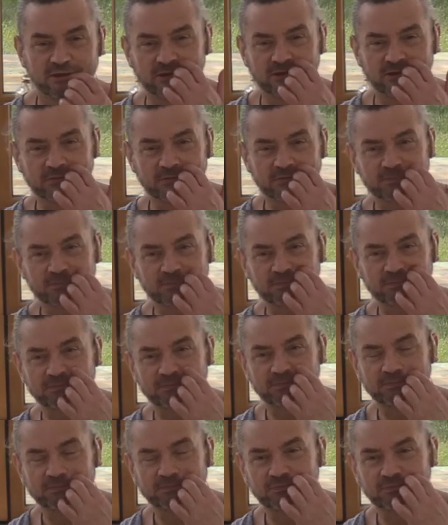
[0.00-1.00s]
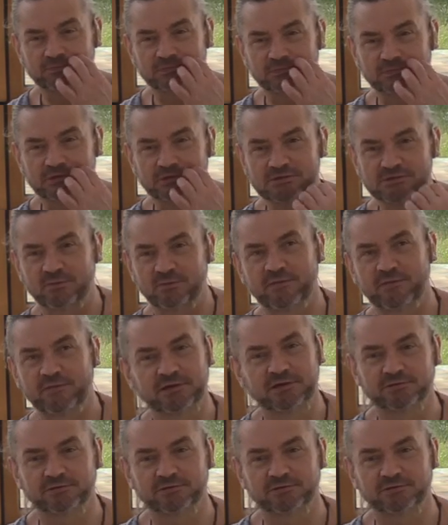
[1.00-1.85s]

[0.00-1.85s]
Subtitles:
Something like